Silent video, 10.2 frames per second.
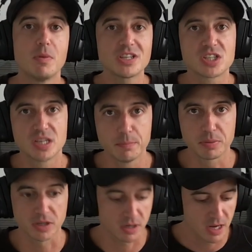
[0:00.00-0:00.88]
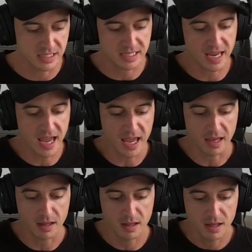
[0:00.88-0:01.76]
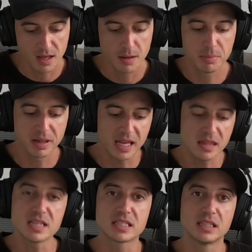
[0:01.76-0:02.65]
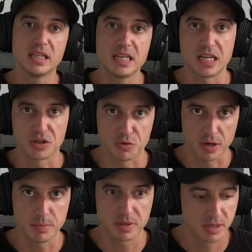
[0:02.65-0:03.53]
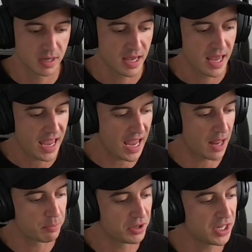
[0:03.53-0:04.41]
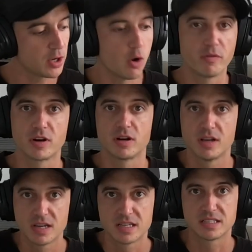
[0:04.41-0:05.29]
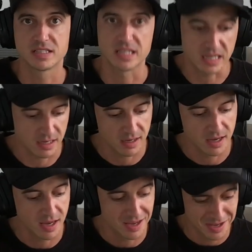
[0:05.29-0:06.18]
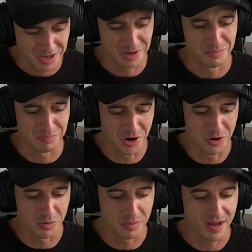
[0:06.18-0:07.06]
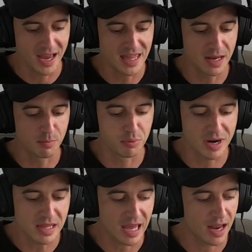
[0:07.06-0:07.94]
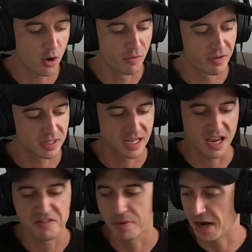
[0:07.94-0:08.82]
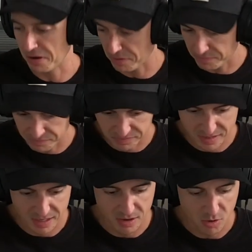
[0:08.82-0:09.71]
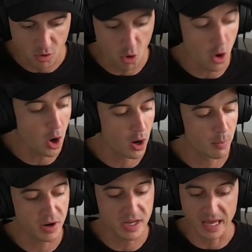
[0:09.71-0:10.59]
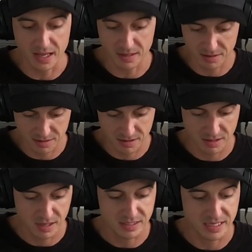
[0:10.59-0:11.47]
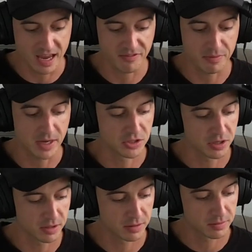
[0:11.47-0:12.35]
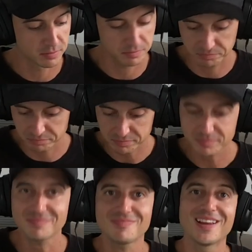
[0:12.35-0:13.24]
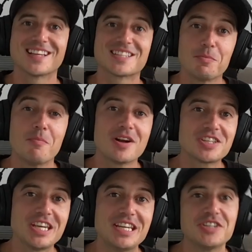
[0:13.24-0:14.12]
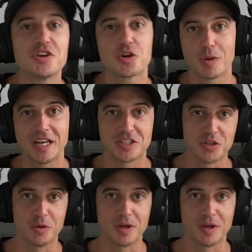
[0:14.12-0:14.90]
much simpler to say, hey, play this Lydian grip and put it over C. Boom. And then bring that over to F minor. Or bring that to F major. It's a much easier way to do